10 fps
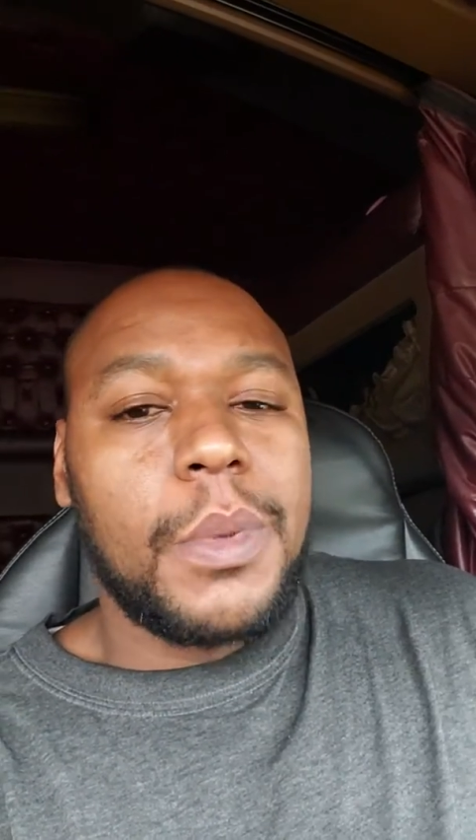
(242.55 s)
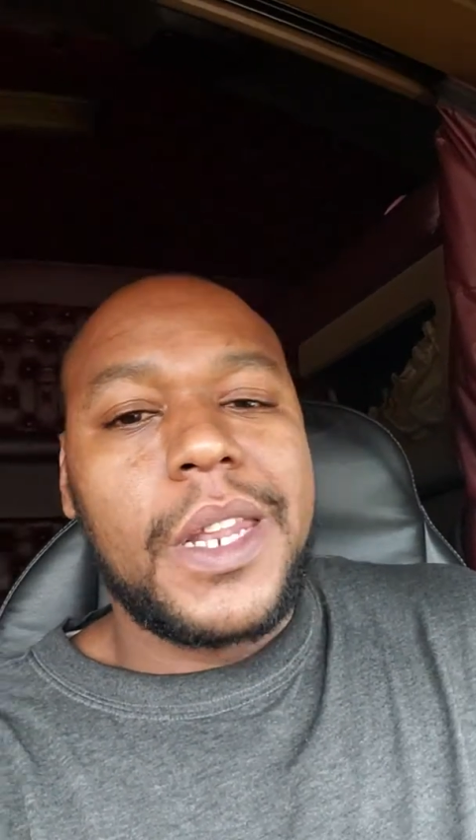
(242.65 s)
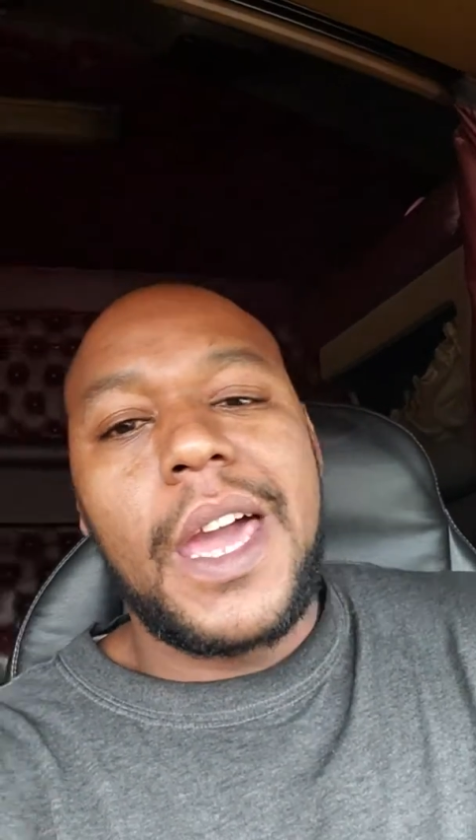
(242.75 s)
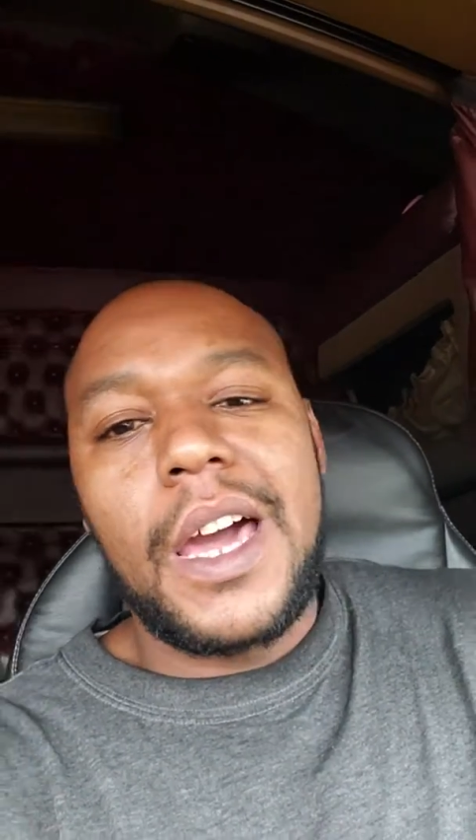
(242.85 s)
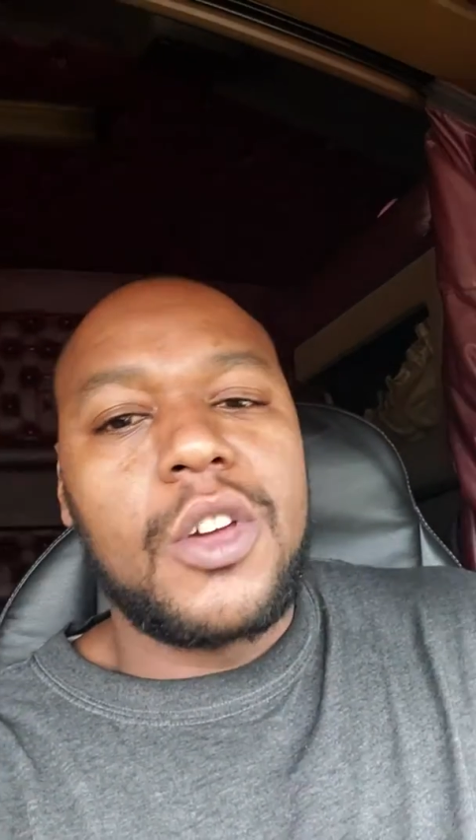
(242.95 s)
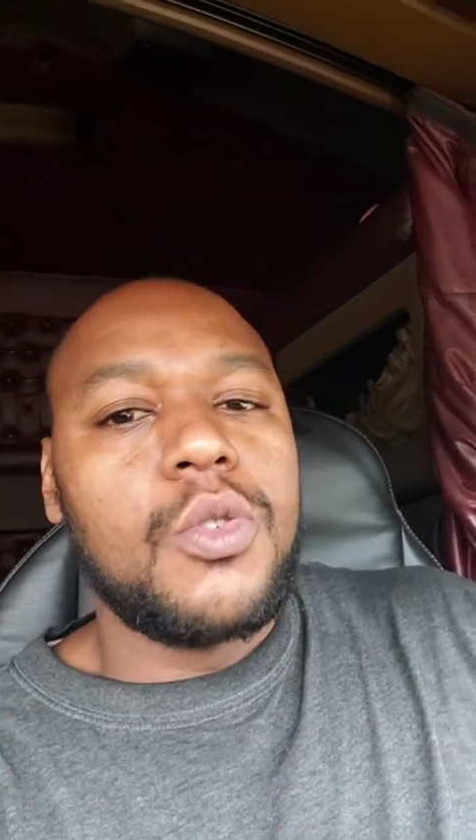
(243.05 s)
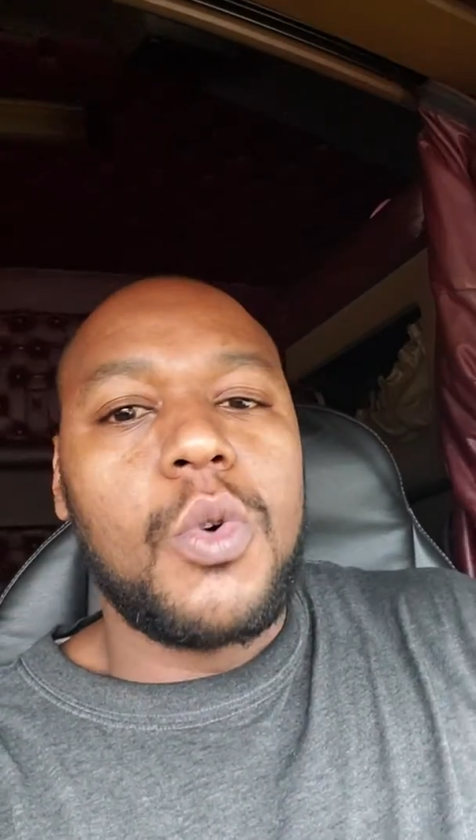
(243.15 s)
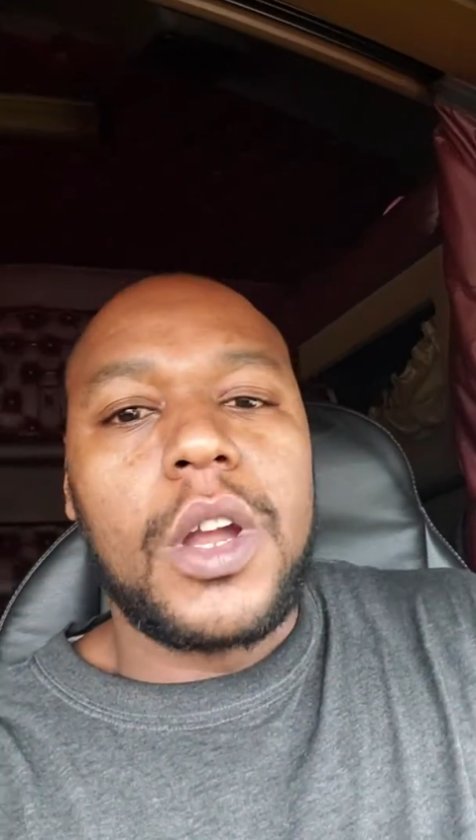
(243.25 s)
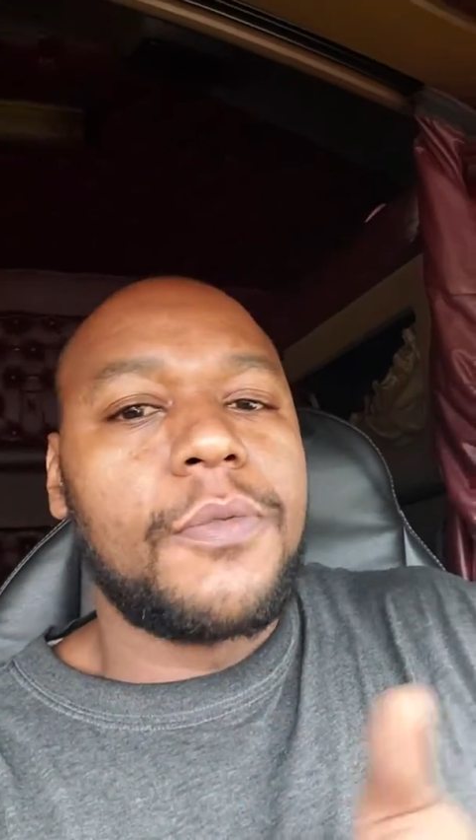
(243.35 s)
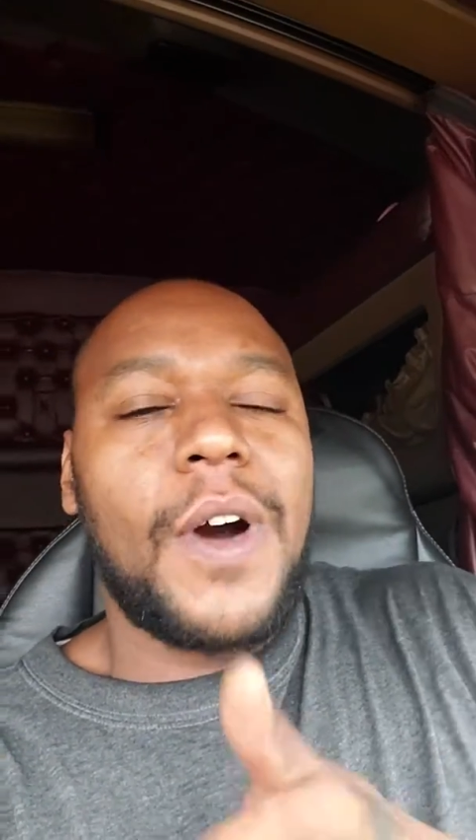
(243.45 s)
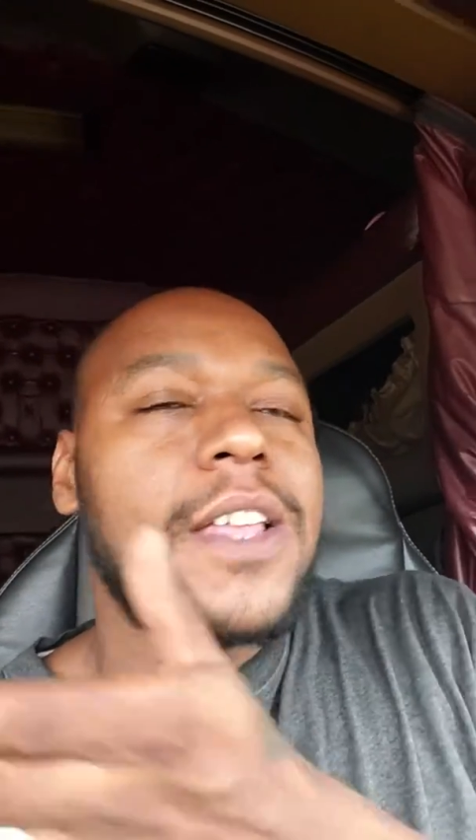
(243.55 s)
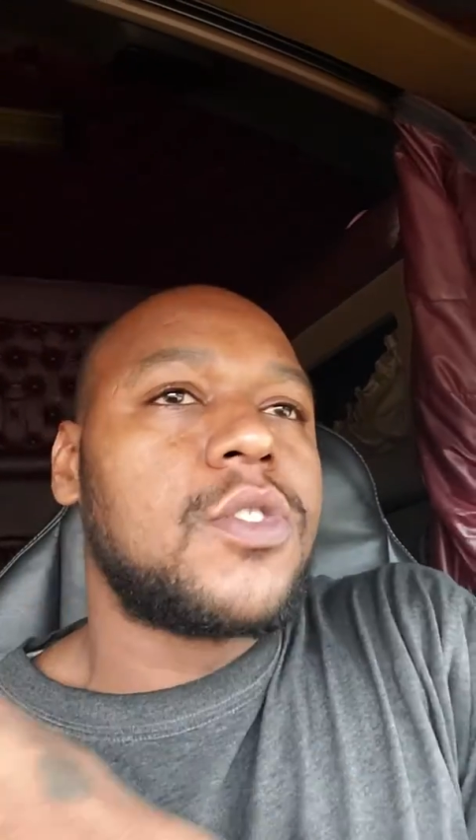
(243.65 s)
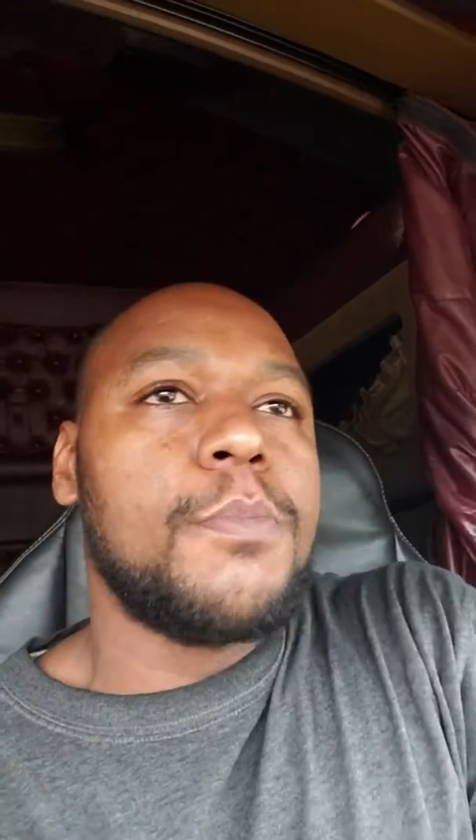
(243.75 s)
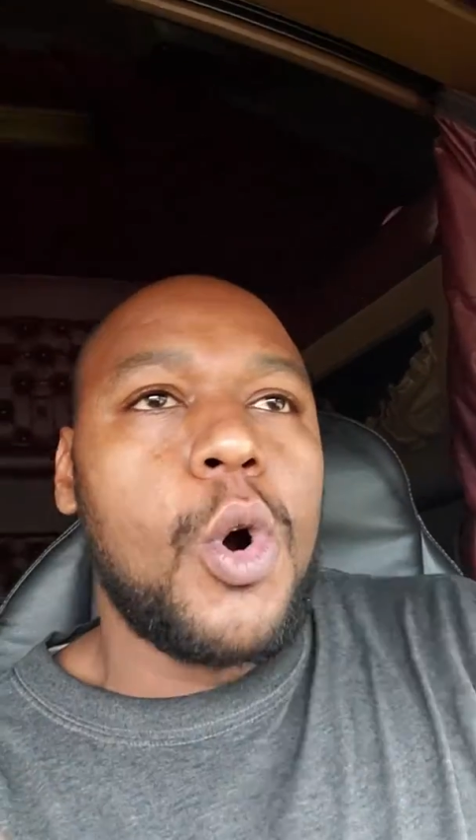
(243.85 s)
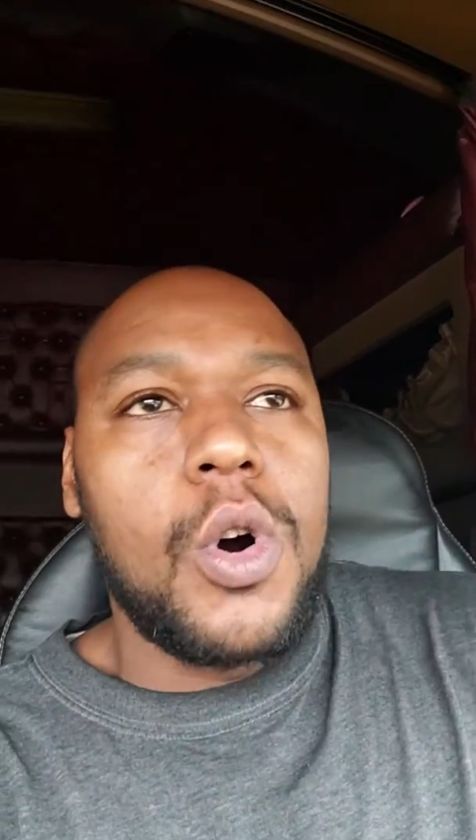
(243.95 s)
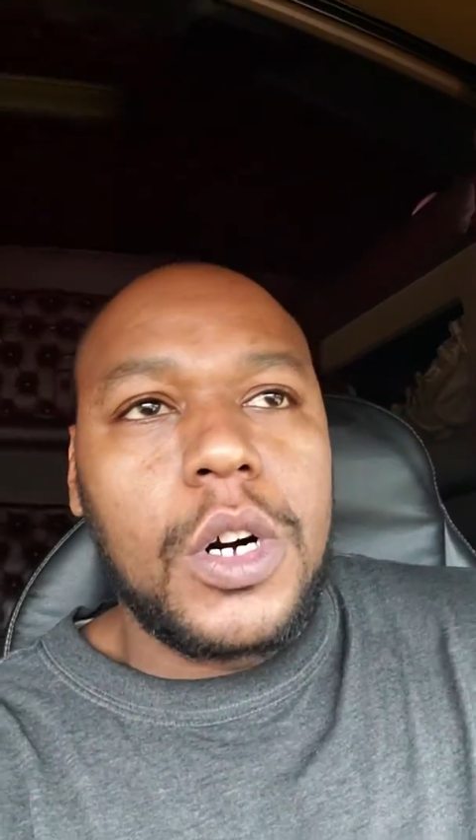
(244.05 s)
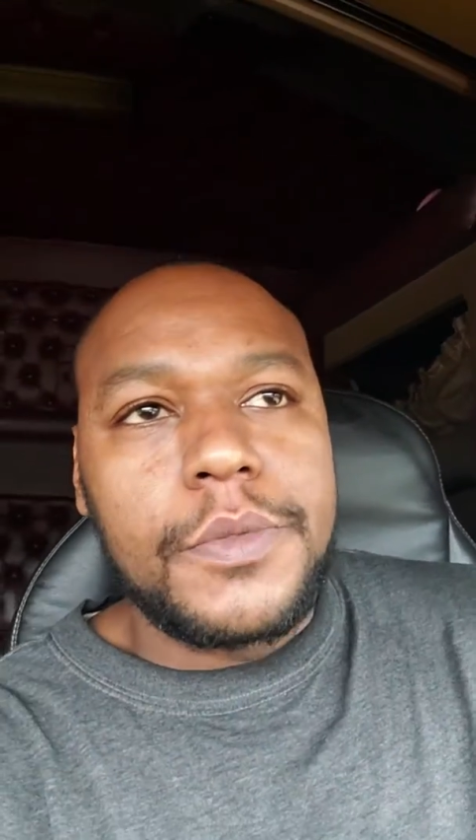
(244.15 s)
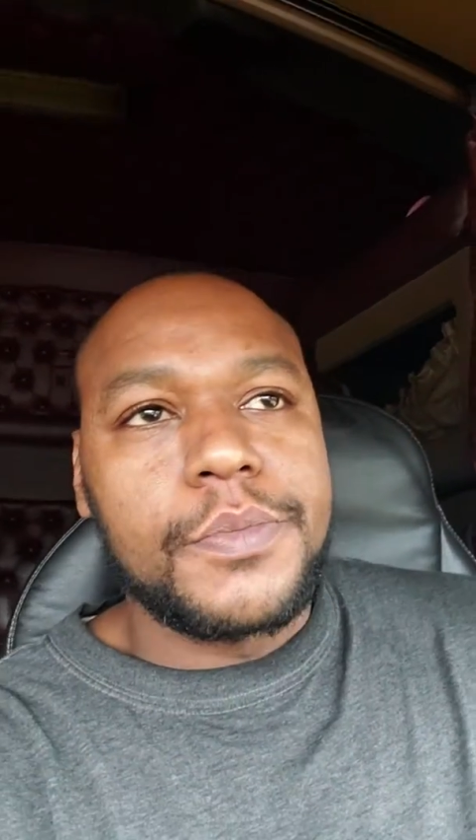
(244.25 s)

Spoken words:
but now you want to fight some more.